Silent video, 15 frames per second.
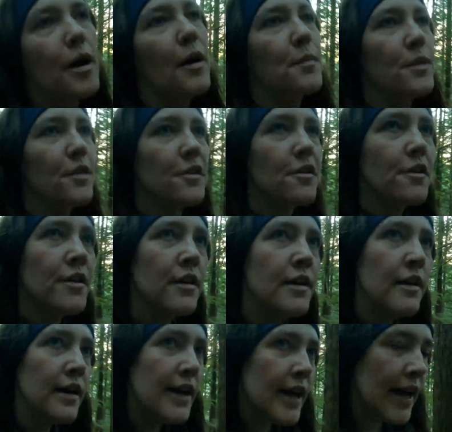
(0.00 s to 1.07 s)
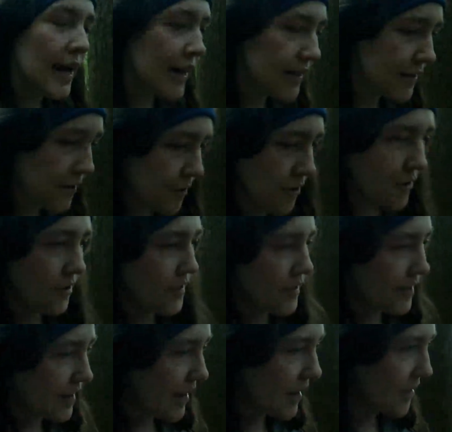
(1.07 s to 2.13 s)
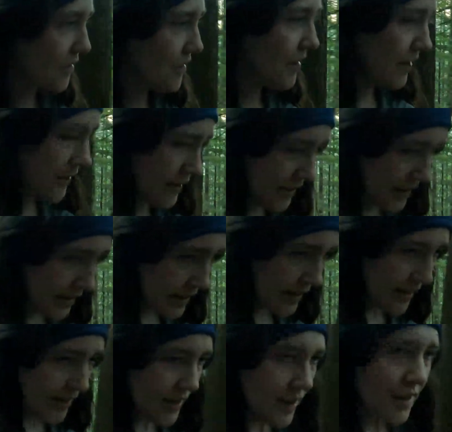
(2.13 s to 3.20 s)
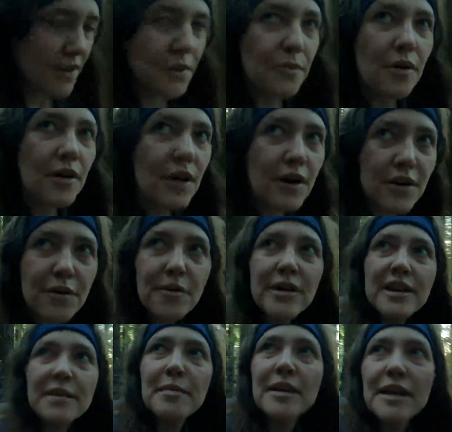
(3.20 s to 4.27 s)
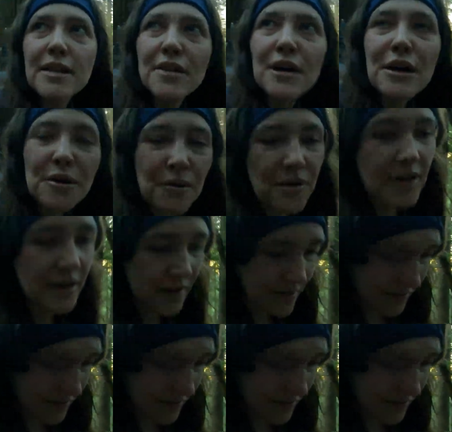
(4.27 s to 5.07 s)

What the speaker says: popular and so close to Seattle, you are not going to be alone